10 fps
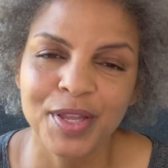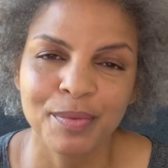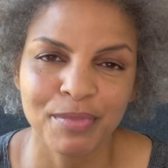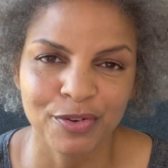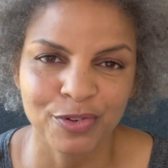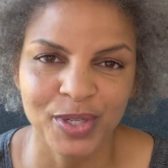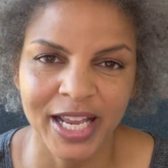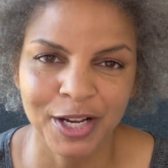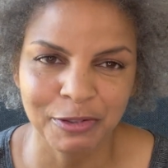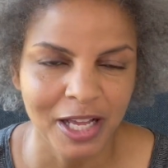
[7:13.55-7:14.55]
But for
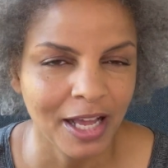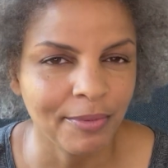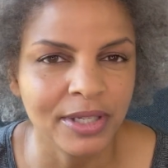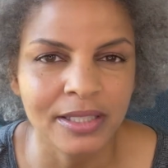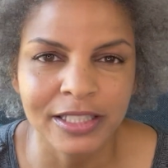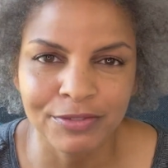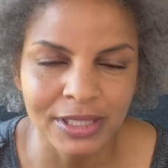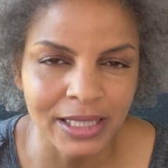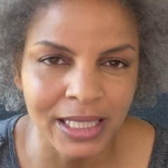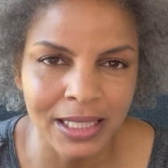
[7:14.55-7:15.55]
now, I'm going to leave
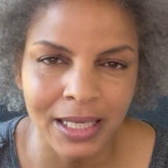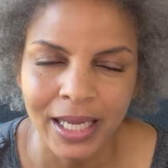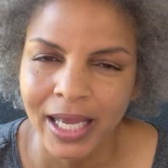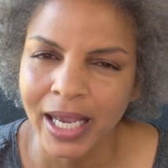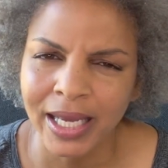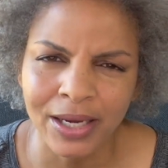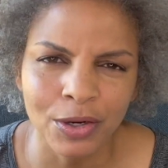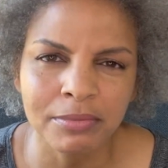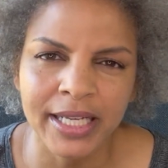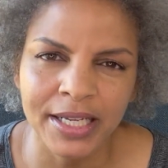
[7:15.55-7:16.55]
it there. And I
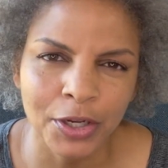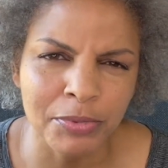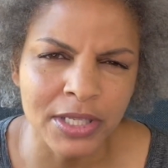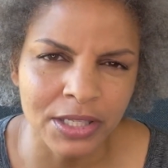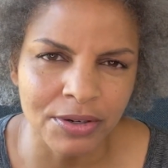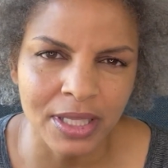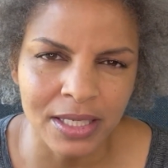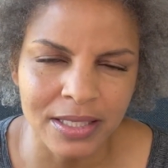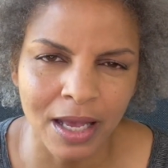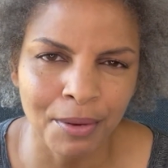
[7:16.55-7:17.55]
hope that helps clear
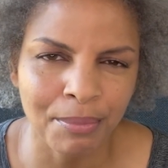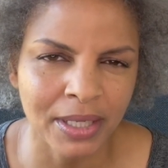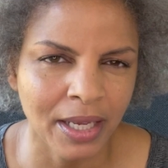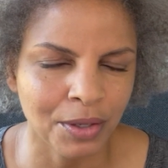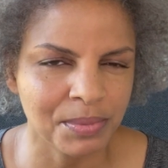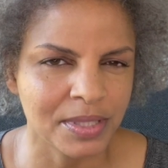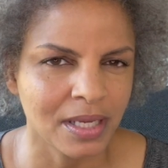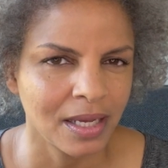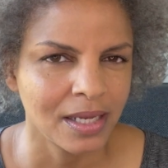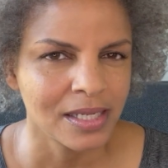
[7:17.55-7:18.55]
things up and helps
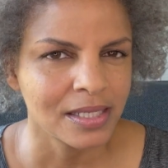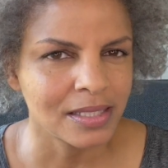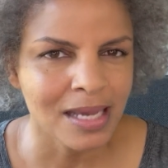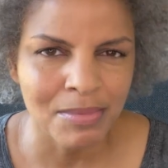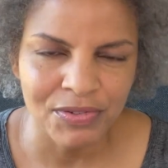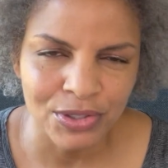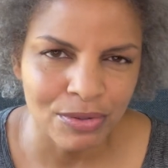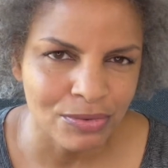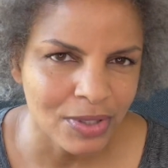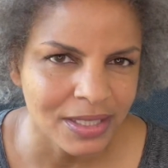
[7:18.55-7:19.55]
some of
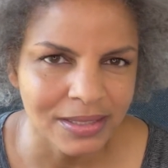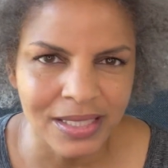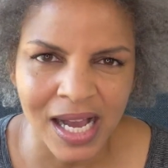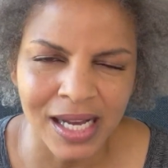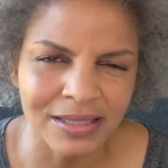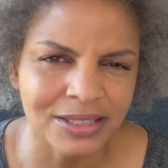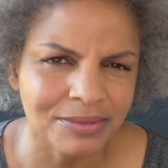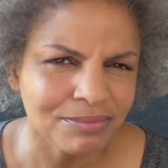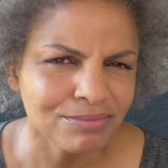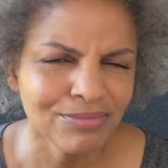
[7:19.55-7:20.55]
you not
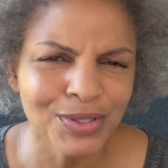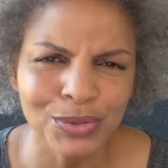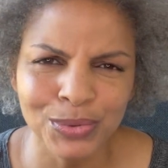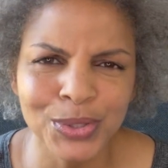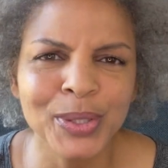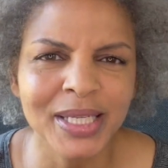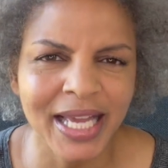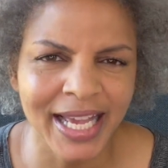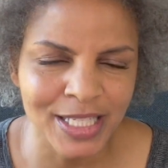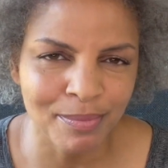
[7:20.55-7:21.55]
worry
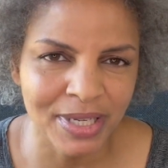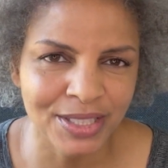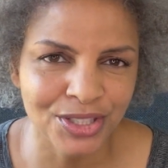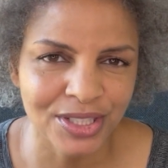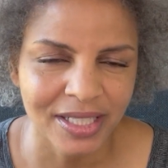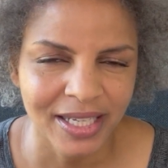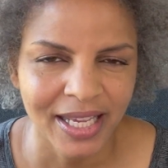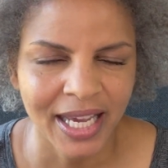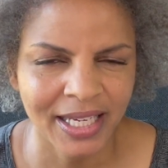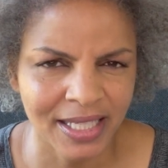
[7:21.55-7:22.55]
as much.
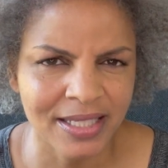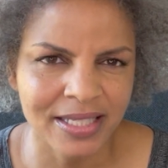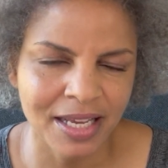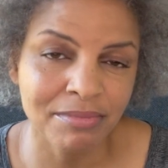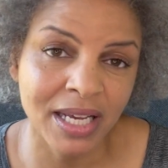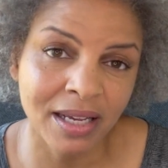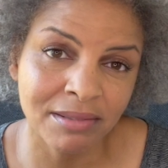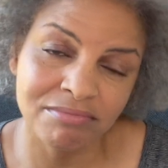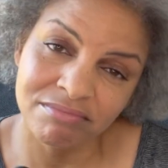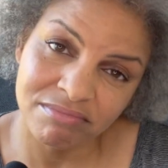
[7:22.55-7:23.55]
And at the same
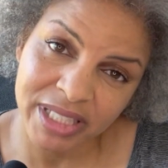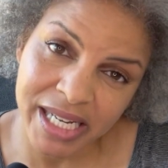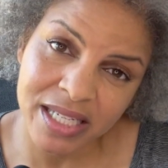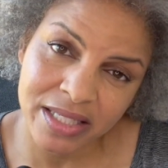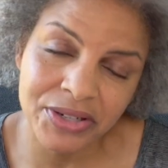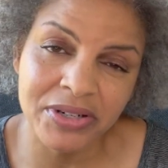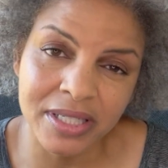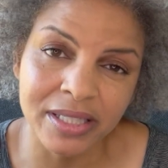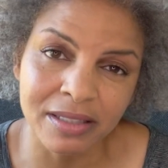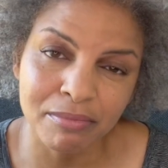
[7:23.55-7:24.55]
time, take it
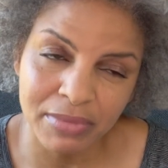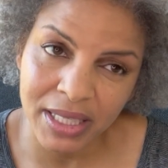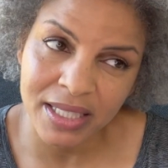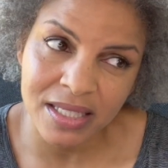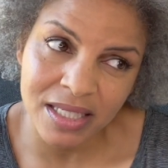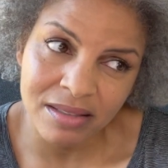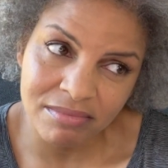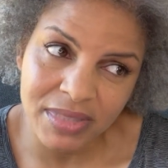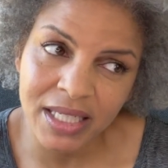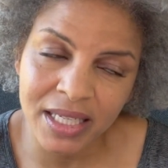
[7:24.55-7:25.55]
seriously because it
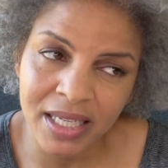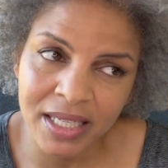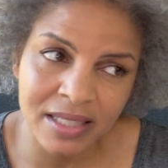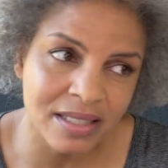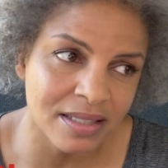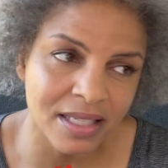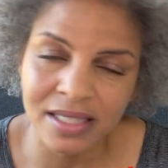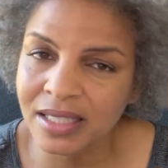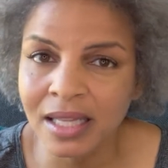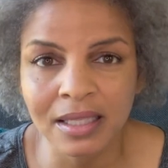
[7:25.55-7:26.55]
is,
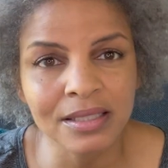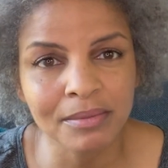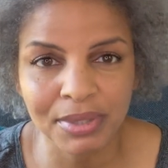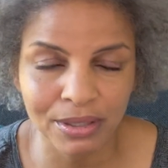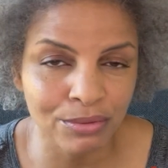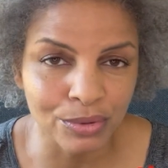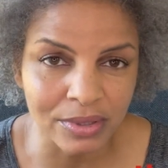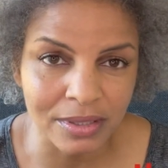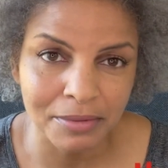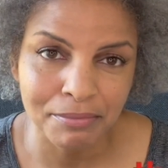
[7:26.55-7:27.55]
is nothing to be ignored.